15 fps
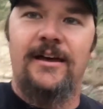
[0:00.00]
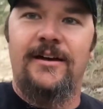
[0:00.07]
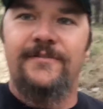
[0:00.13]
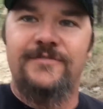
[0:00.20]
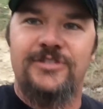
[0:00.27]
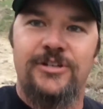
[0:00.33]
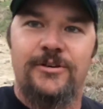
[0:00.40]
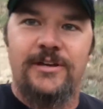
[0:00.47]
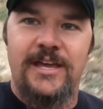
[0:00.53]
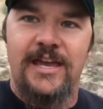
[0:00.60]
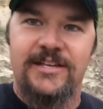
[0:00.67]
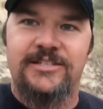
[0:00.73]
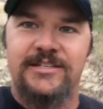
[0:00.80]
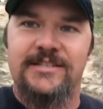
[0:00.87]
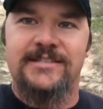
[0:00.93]
of
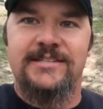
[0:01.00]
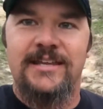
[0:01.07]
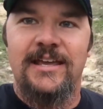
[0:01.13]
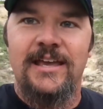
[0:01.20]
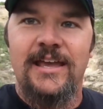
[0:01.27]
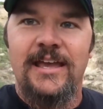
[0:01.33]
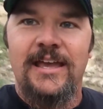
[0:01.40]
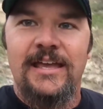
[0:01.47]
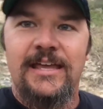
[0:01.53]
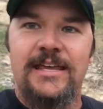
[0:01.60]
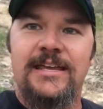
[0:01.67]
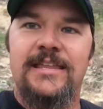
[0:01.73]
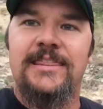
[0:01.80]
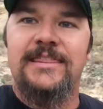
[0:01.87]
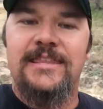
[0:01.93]
geocaches
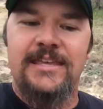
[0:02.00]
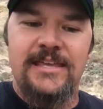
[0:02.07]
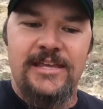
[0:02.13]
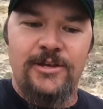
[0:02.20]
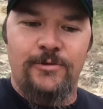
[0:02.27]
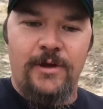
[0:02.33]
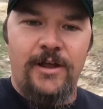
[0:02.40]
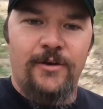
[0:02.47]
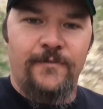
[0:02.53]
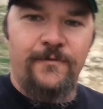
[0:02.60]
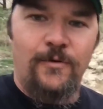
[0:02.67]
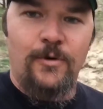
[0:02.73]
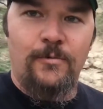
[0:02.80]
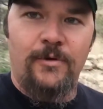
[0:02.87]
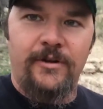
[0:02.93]
in the greater
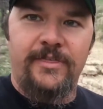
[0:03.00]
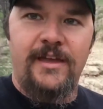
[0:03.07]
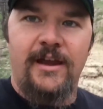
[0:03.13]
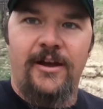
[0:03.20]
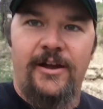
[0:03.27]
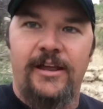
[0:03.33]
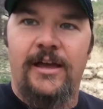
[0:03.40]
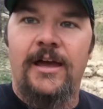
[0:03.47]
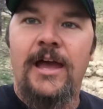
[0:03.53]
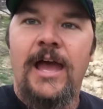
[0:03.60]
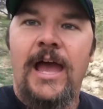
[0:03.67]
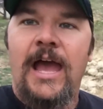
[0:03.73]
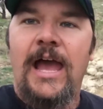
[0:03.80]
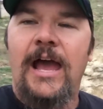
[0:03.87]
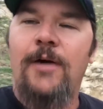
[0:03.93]
Fort Worth area.
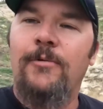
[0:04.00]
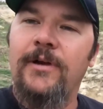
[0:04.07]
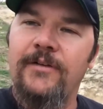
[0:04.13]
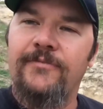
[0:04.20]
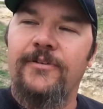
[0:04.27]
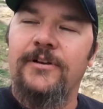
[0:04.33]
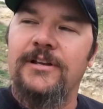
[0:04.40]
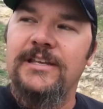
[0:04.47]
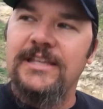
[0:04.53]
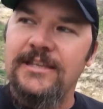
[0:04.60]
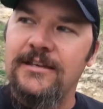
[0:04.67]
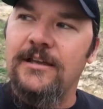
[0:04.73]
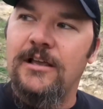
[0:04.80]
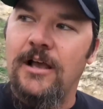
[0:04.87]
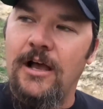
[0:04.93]
However,
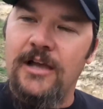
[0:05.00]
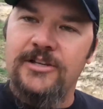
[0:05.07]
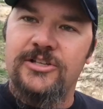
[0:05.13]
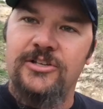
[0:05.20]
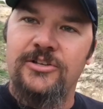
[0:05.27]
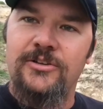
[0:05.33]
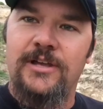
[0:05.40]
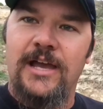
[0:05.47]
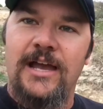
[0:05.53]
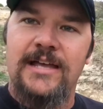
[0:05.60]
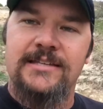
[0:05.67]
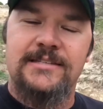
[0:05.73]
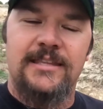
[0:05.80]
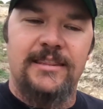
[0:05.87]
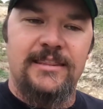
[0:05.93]
need to caution you
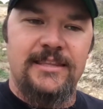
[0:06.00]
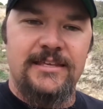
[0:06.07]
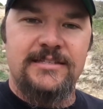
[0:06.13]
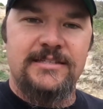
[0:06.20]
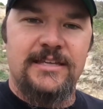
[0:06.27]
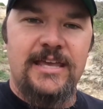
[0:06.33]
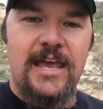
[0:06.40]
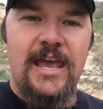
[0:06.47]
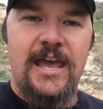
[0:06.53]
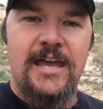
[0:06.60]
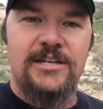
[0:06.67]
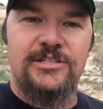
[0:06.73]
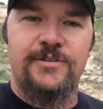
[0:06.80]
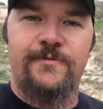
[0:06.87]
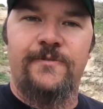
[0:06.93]
guys, this
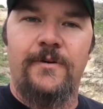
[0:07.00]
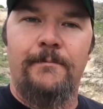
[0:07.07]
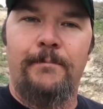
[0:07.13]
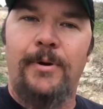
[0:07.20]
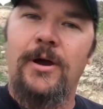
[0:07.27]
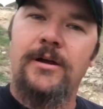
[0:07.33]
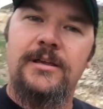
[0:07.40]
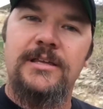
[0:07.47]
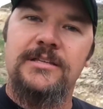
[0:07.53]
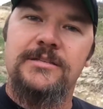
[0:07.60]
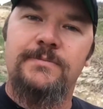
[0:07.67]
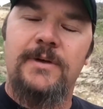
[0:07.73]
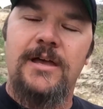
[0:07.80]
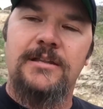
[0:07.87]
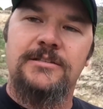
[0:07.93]
cache from parking
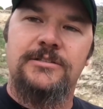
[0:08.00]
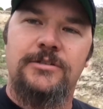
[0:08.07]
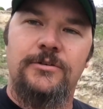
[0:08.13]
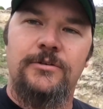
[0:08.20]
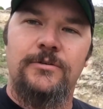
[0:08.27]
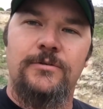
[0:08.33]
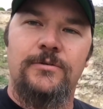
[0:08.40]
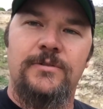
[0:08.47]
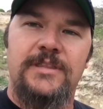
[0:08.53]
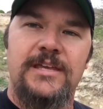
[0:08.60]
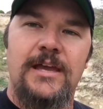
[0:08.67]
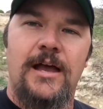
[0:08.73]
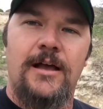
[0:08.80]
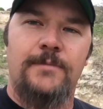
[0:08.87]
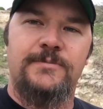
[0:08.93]
spot to
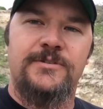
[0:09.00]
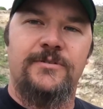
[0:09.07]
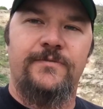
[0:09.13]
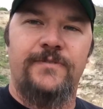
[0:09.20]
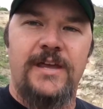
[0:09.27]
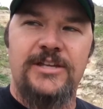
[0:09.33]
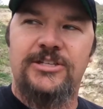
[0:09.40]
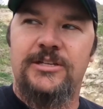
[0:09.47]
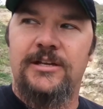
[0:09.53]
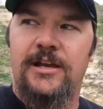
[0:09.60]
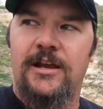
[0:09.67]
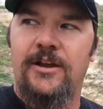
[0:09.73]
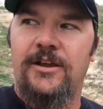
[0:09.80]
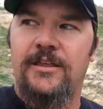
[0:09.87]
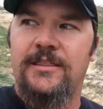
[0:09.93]
the observation
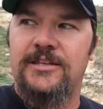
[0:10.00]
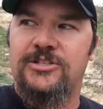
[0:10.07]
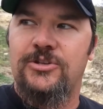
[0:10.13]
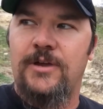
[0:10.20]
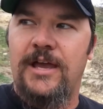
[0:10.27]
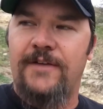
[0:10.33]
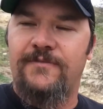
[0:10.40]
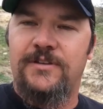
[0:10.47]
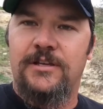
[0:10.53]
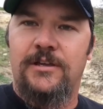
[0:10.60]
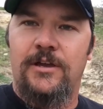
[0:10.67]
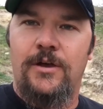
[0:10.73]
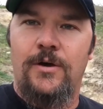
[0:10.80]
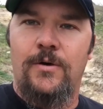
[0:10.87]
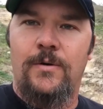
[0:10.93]
area that you have to
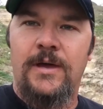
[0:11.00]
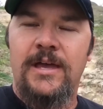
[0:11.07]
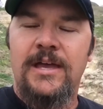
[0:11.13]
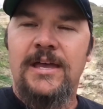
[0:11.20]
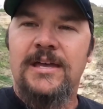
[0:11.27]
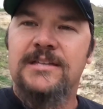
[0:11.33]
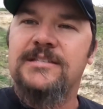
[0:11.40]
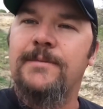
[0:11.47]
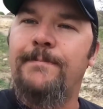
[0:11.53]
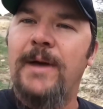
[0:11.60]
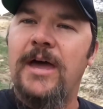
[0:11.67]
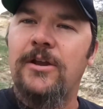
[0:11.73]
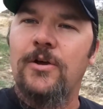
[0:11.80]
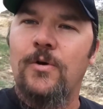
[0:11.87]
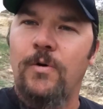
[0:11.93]
go is
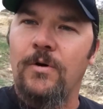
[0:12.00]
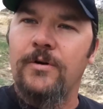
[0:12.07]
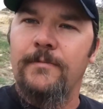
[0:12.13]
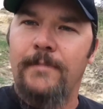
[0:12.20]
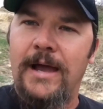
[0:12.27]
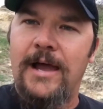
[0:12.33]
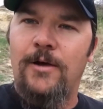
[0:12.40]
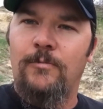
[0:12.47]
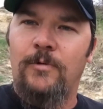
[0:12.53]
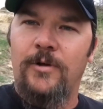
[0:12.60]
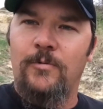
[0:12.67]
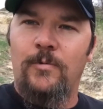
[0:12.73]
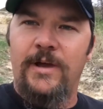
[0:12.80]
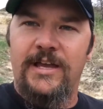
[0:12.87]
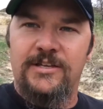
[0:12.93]
about a quarter mile
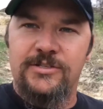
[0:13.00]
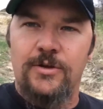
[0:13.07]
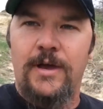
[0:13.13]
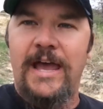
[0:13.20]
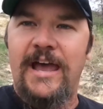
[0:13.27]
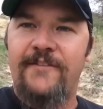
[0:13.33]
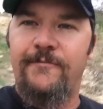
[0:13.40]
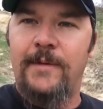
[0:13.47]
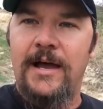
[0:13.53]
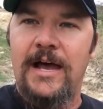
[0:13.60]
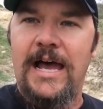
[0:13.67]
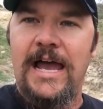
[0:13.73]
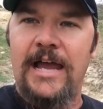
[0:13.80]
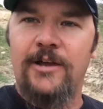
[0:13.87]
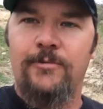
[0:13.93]
one way, so half-mile
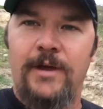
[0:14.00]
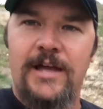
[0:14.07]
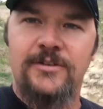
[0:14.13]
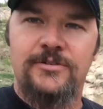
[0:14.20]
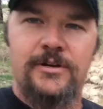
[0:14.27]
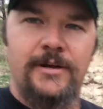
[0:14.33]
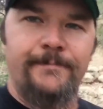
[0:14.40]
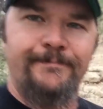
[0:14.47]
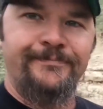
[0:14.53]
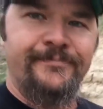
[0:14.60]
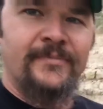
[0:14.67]
hike round trip,